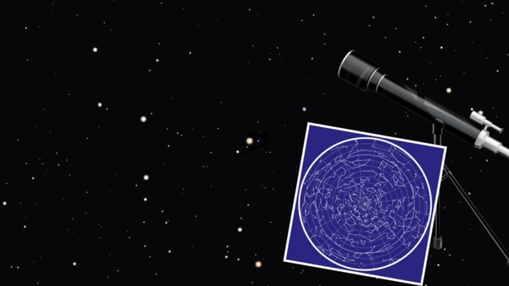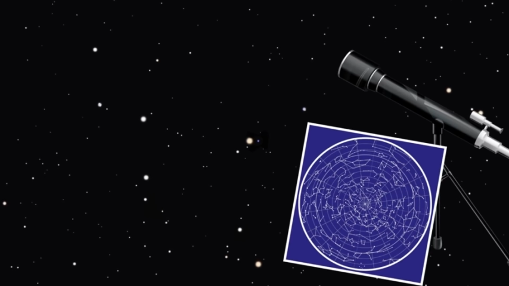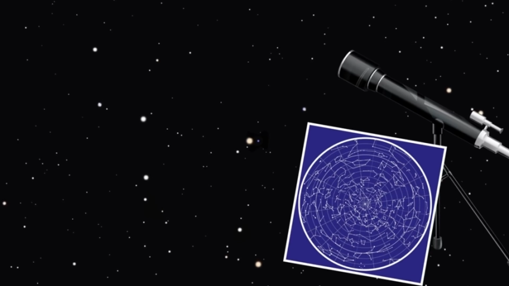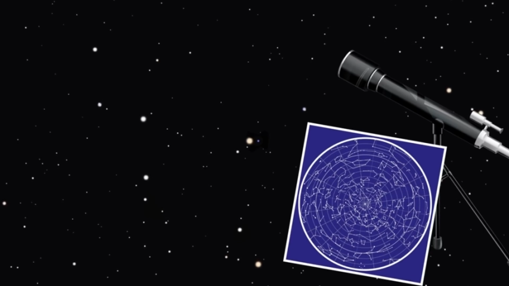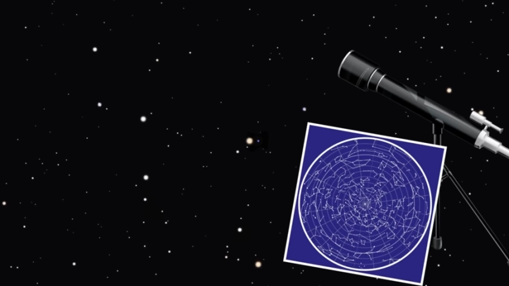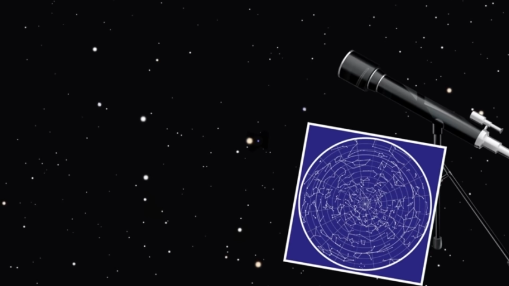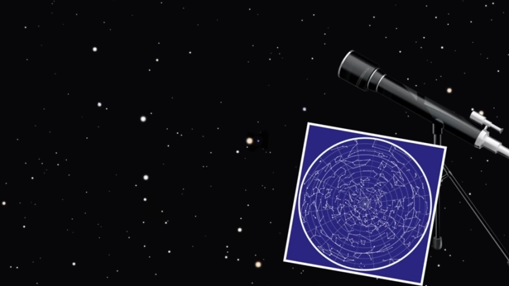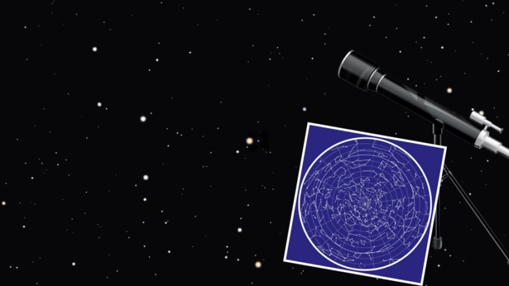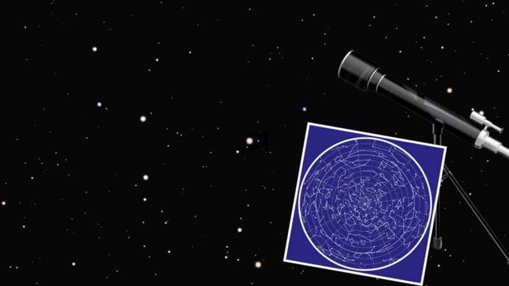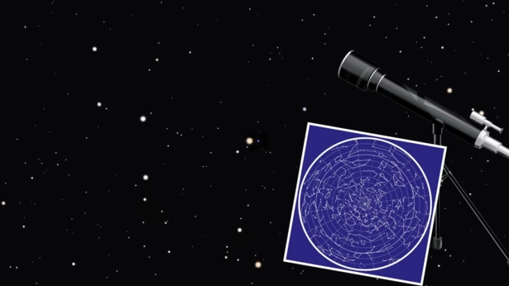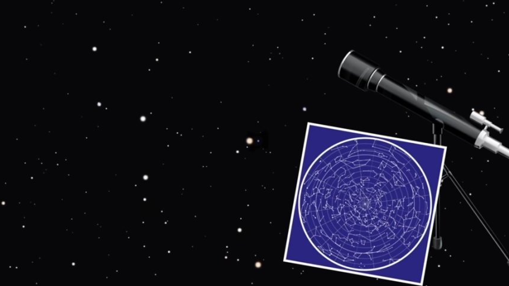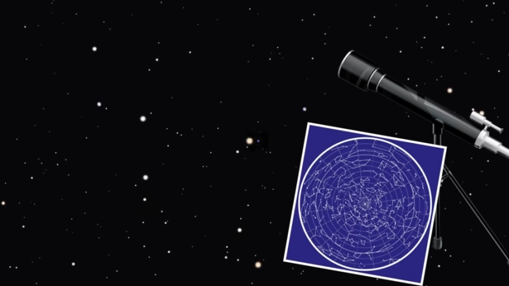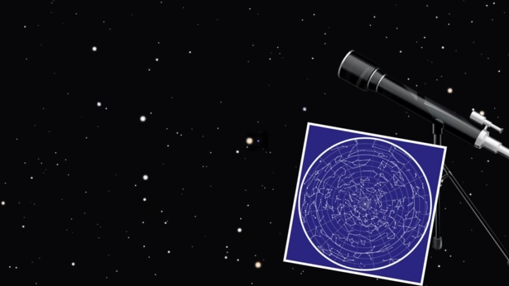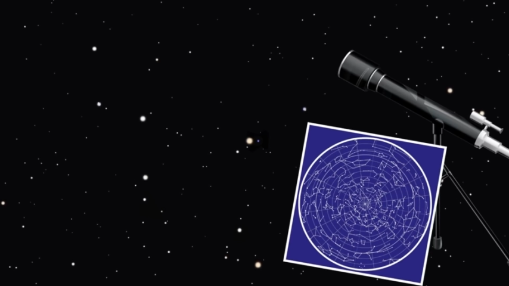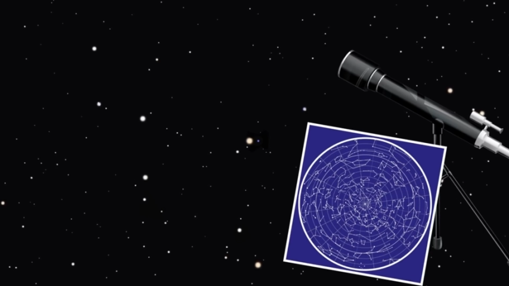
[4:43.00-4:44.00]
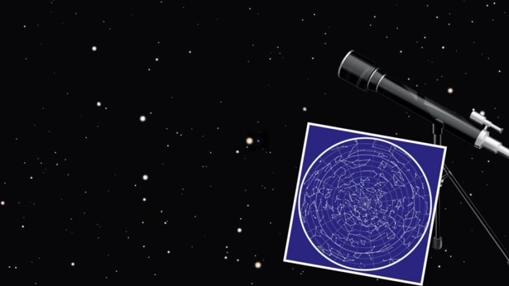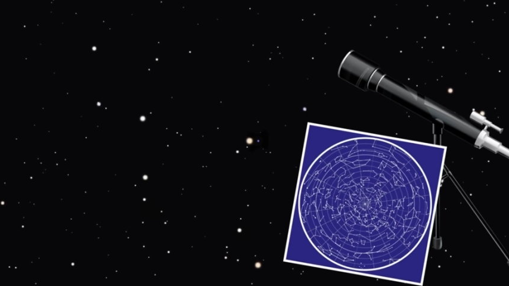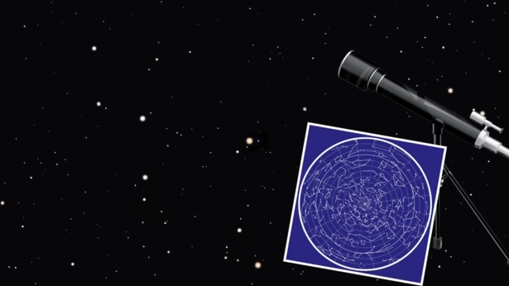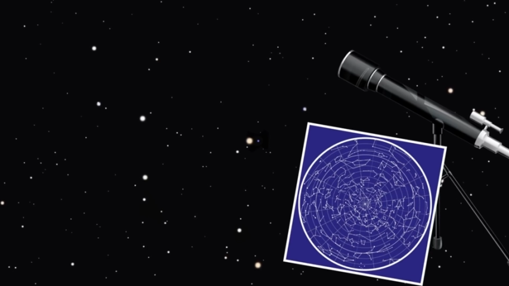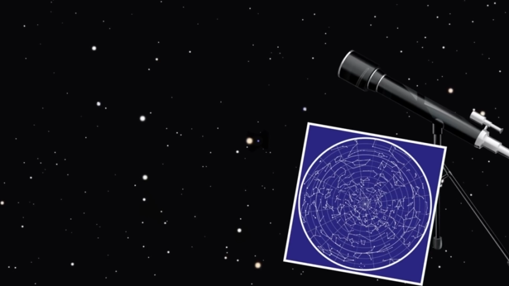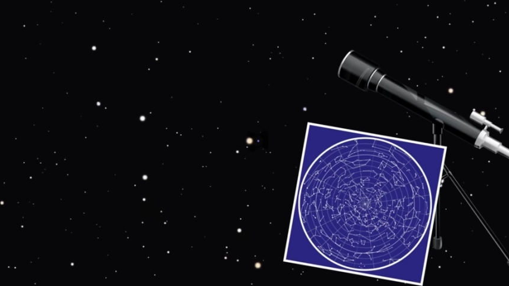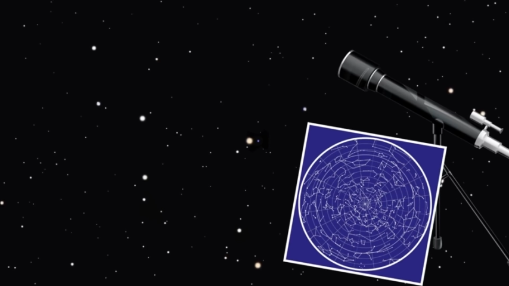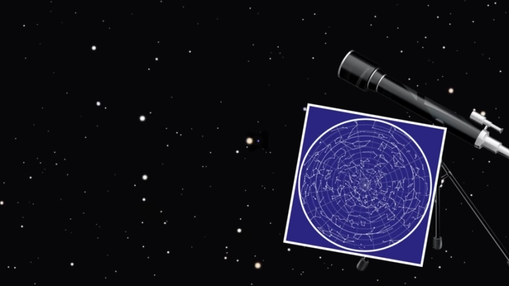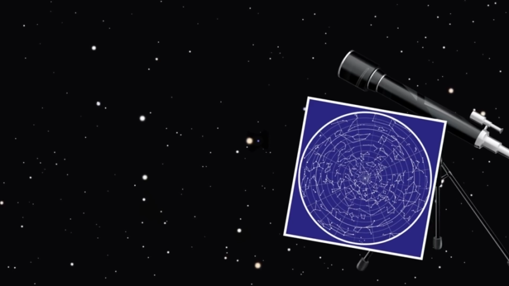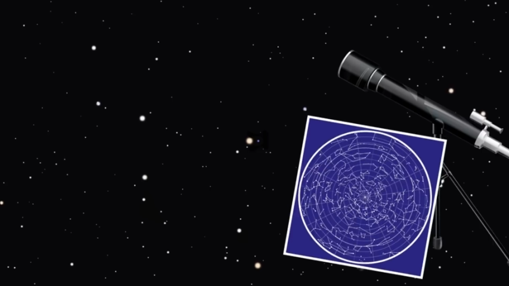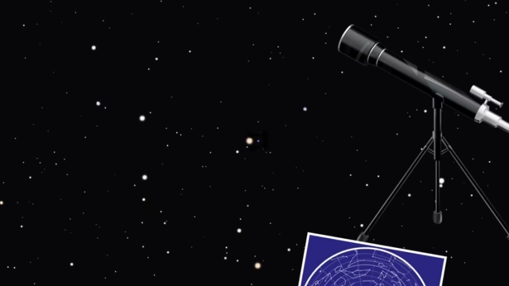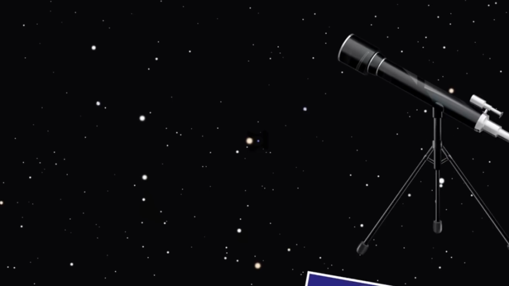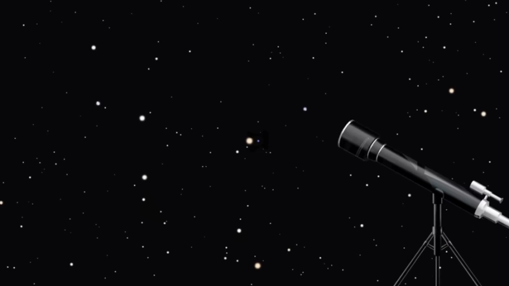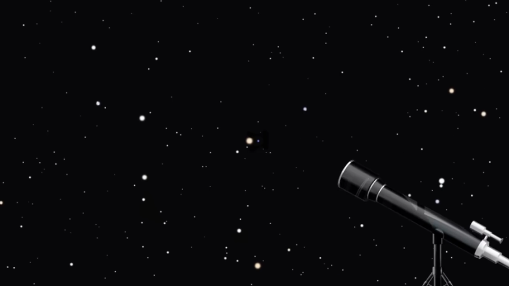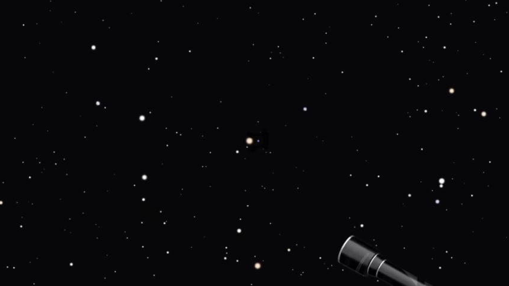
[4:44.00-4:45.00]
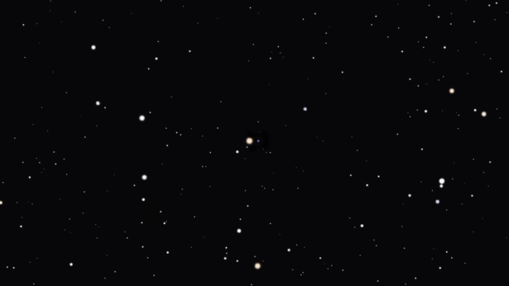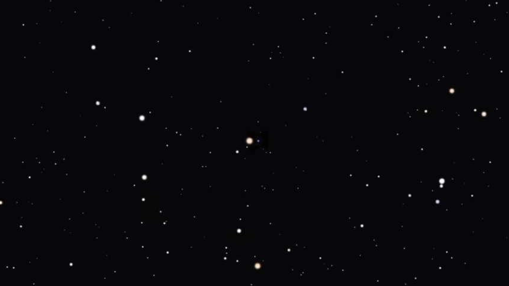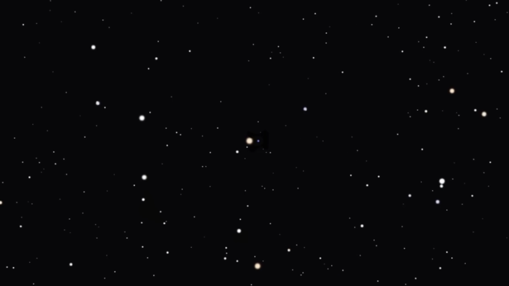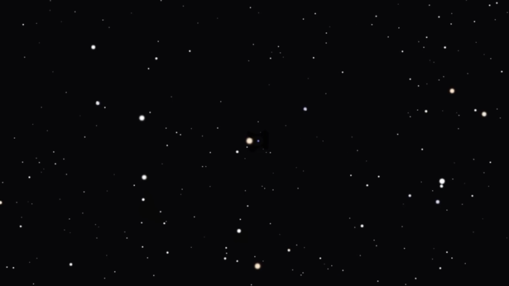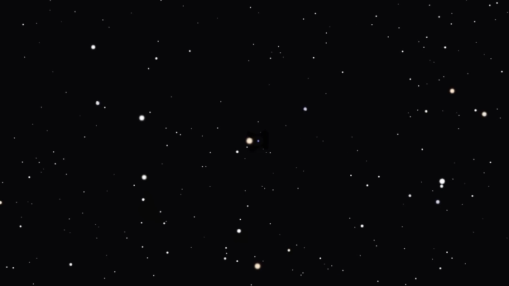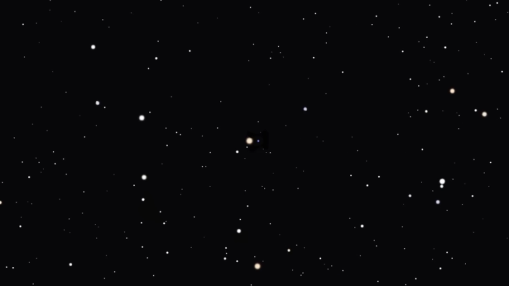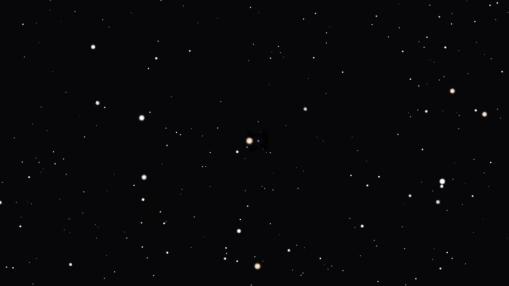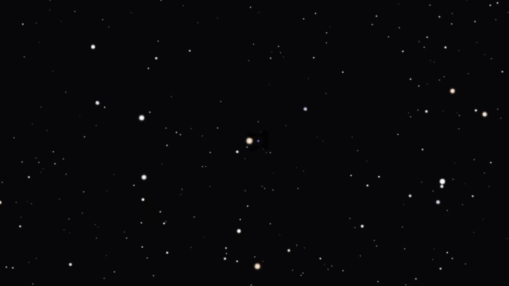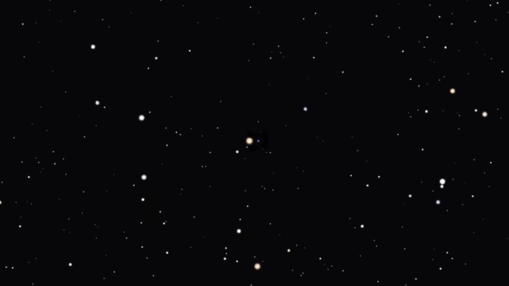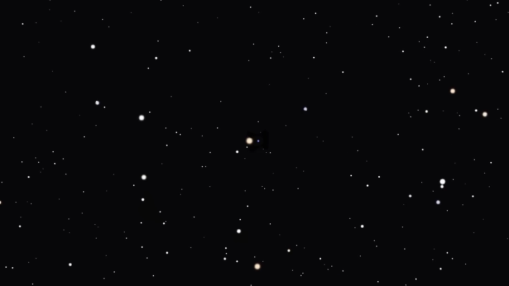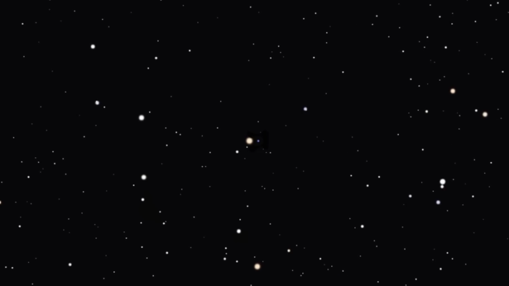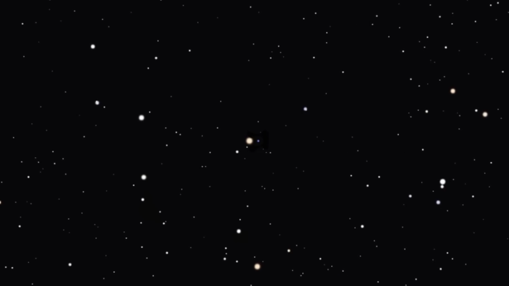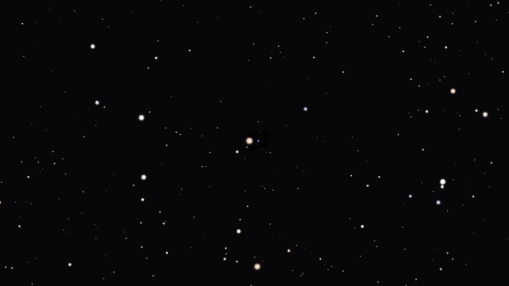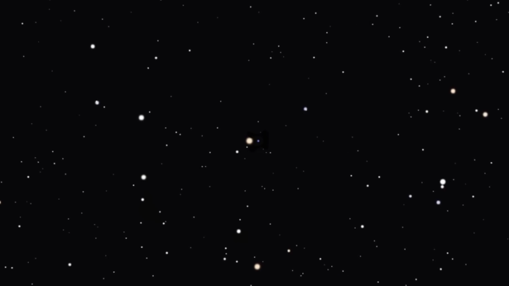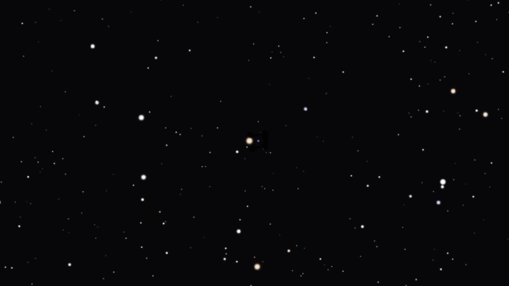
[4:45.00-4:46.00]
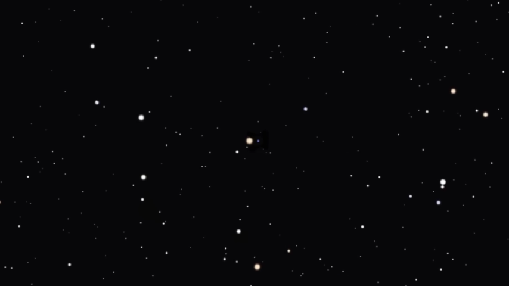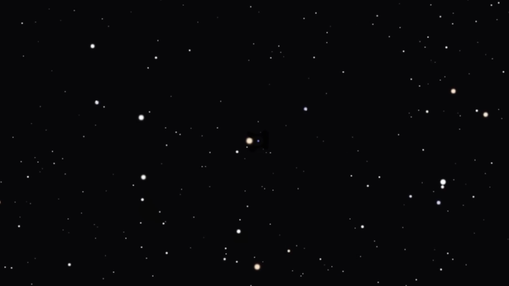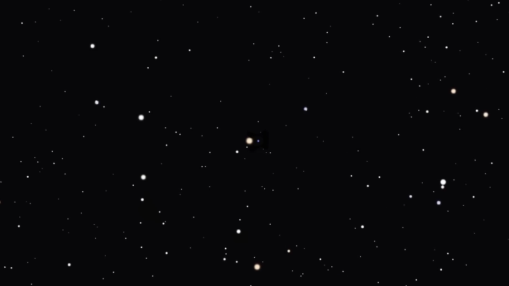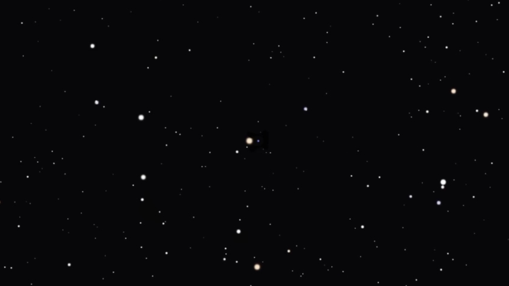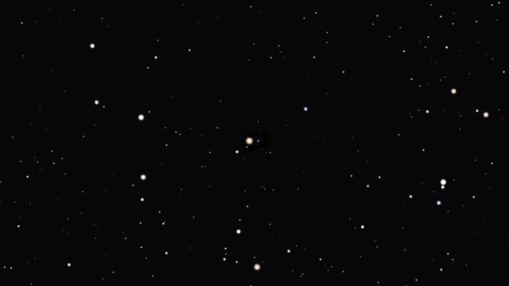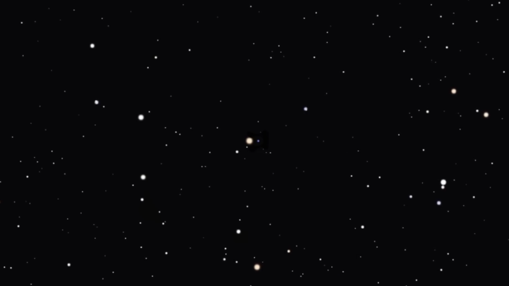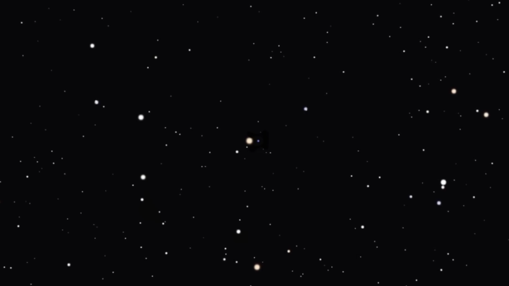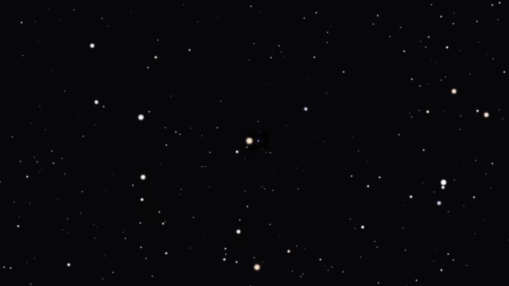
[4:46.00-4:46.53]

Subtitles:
No face is visible, so there are no lips to read.